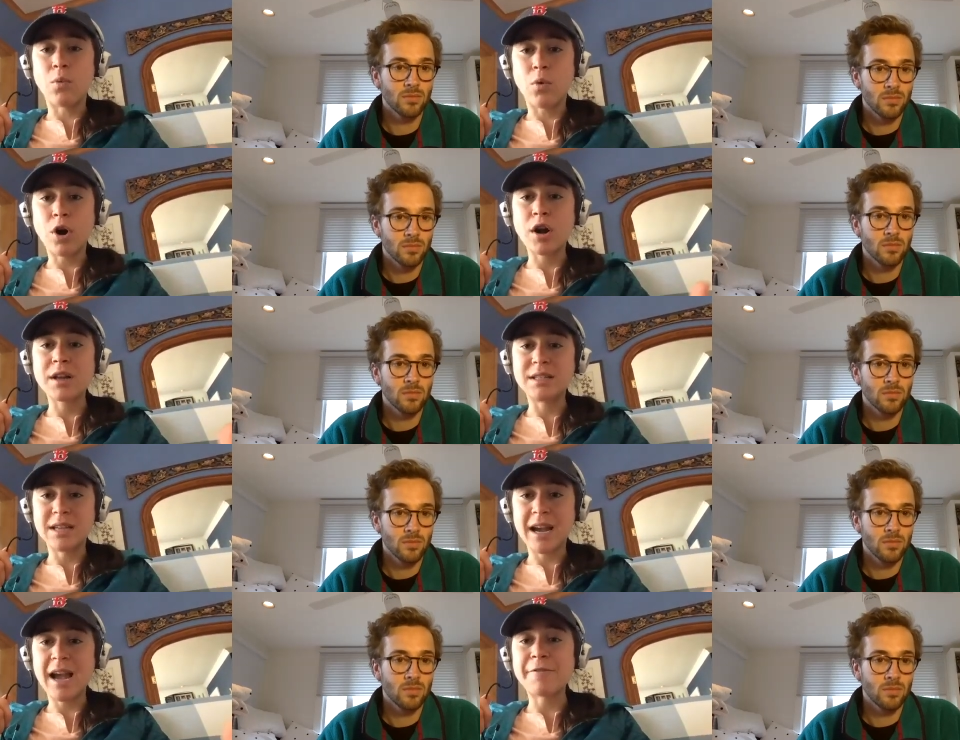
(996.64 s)
Speaker 1: work
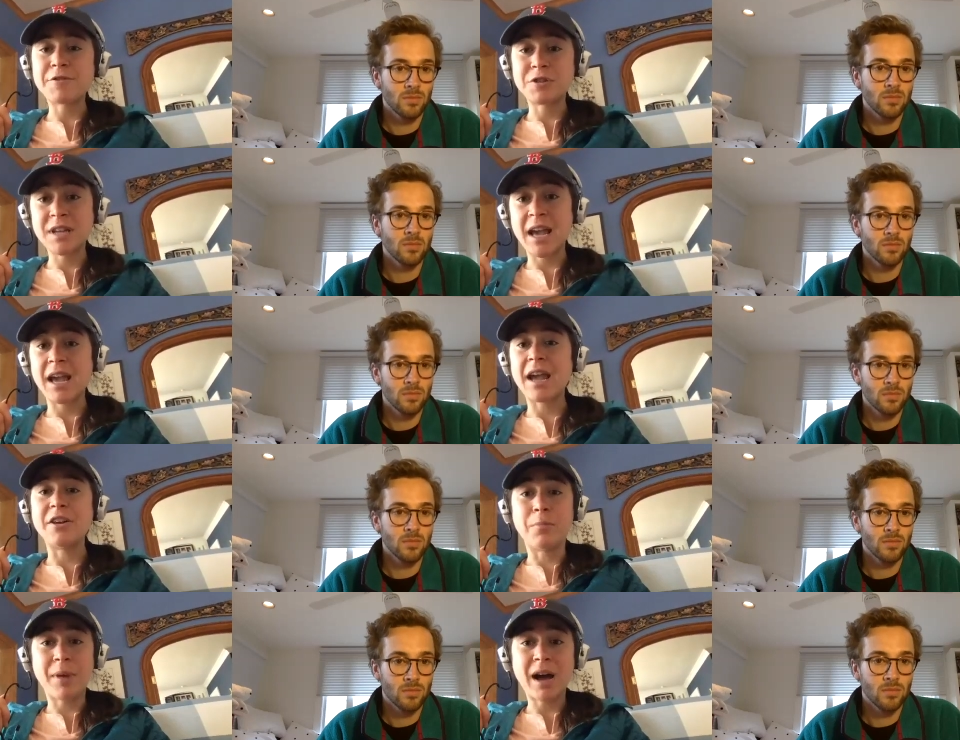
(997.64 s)
day after day and your
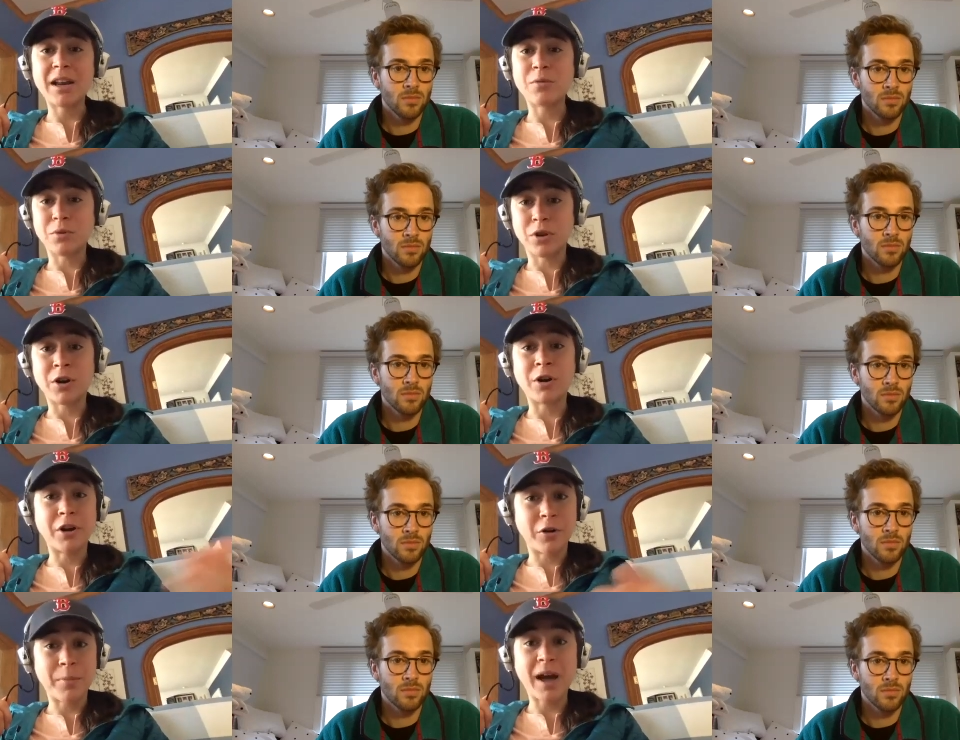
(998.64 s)
body will learn and your
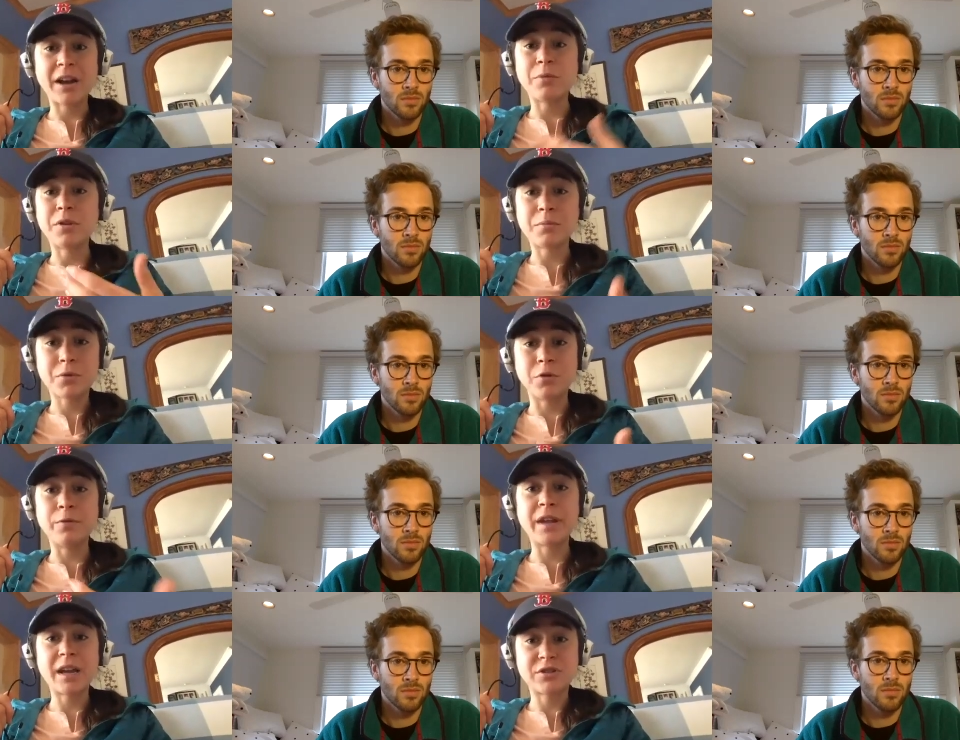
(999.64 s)
body will improve and
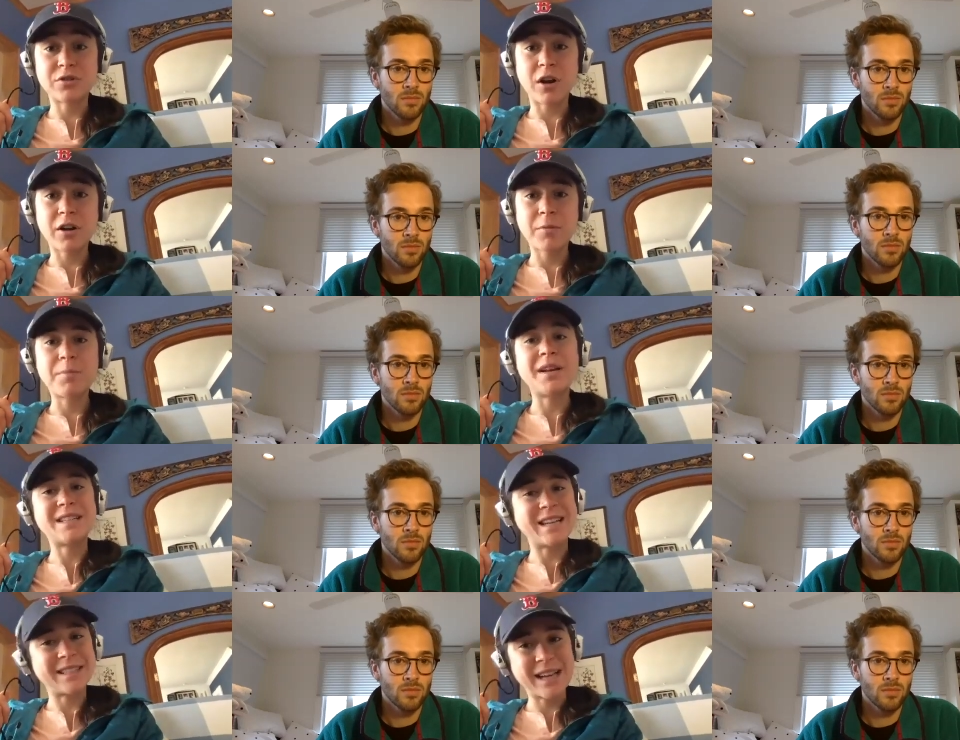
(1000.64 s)
get stronger but it
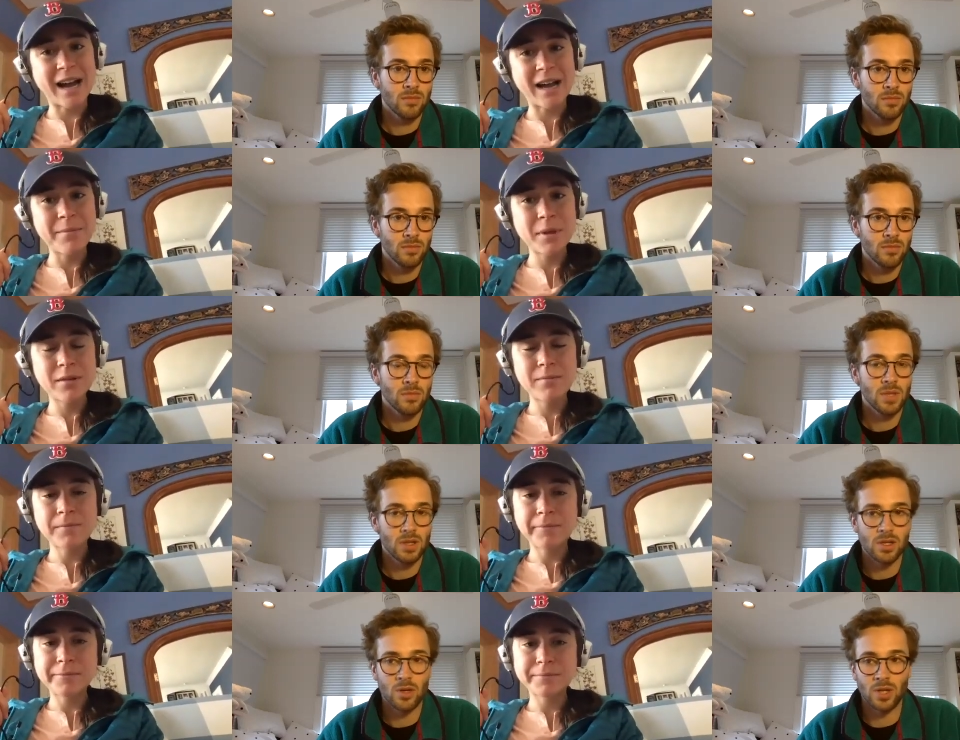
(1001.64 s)
takes time
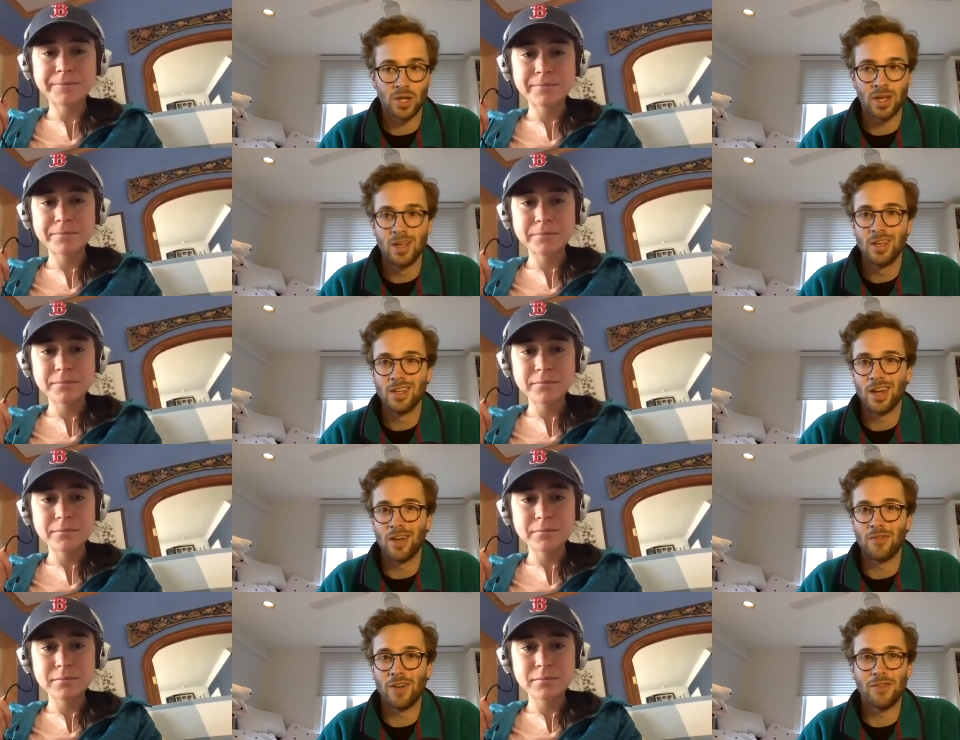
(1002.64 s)
Speaker 2: totally yeah I,
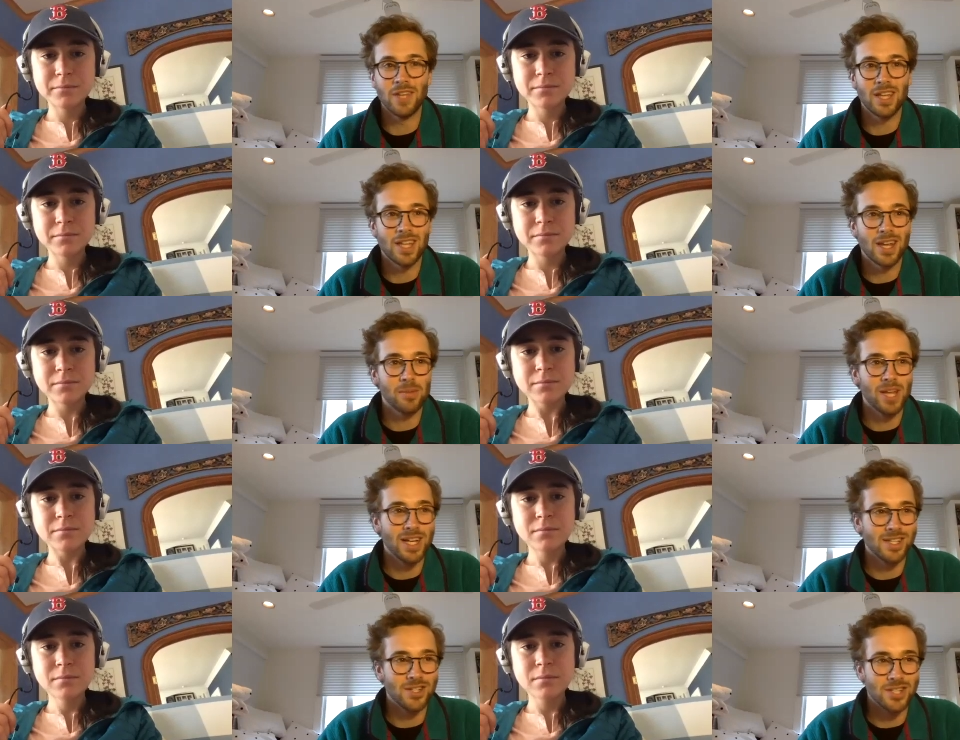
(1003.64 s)
f- I feel like that
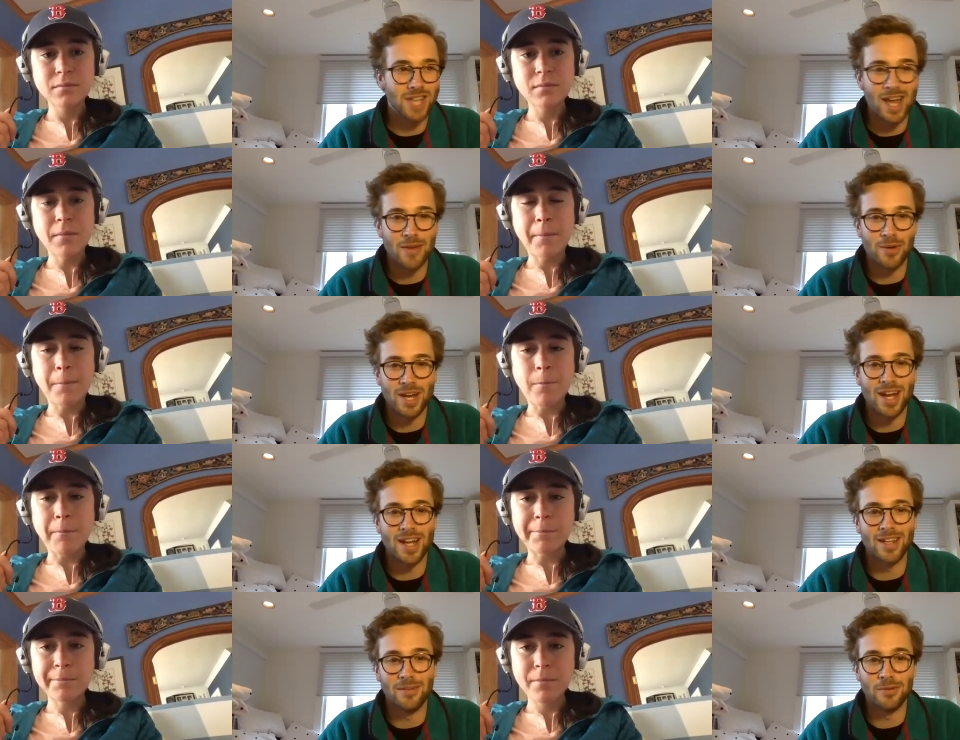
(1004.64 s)
applies to just anyone at
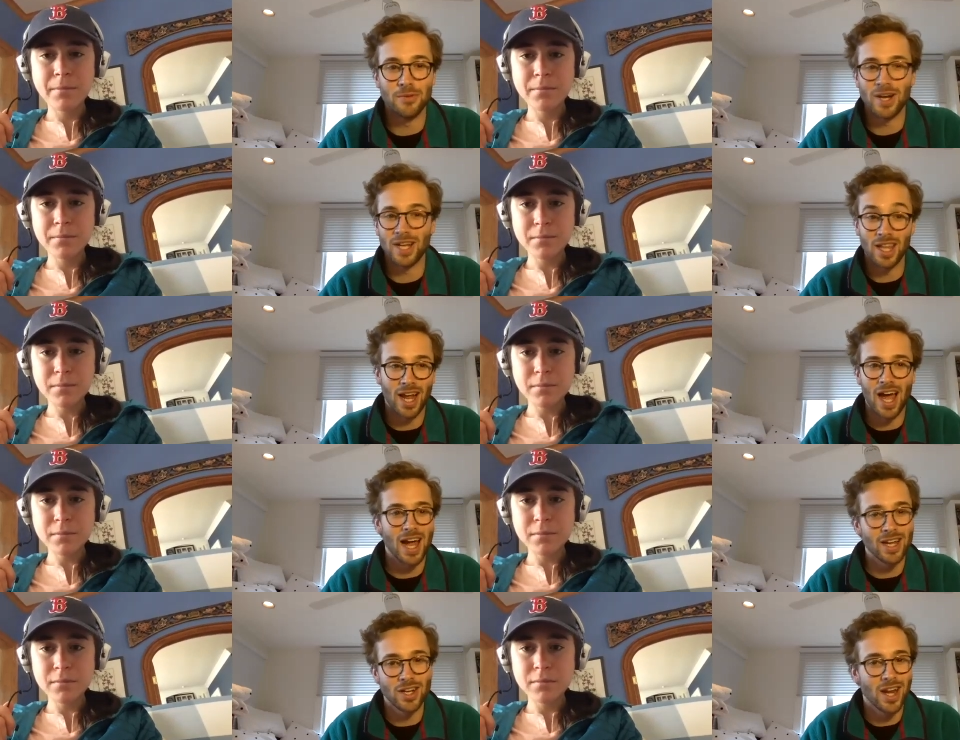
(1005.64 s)
any level of running like
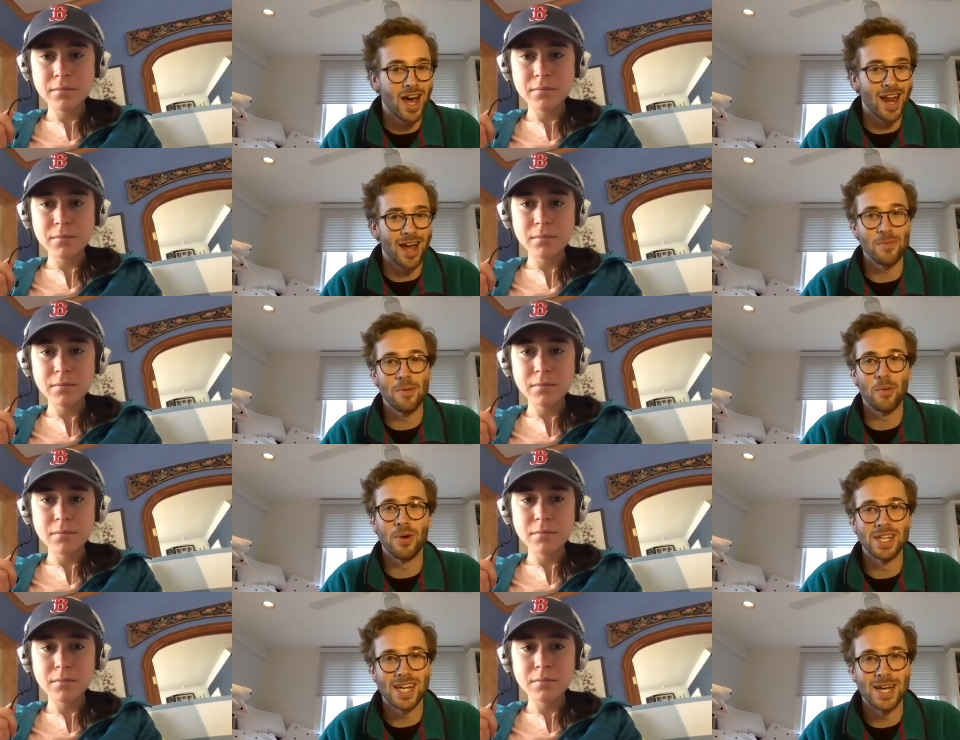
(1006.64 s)
i could not i remember
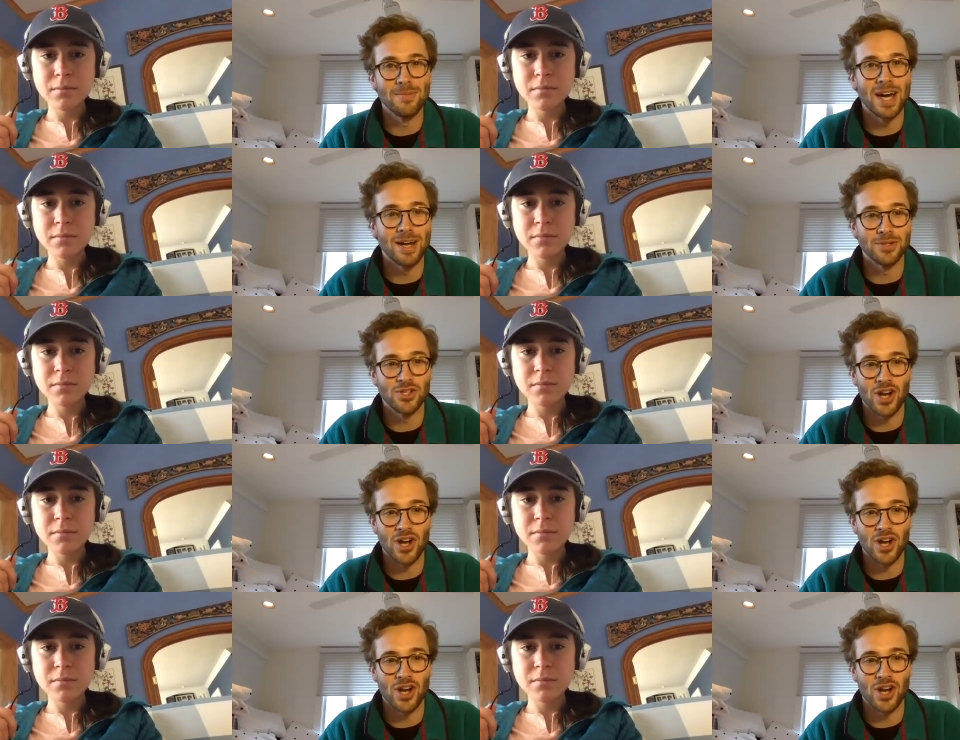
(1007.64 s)
one time i was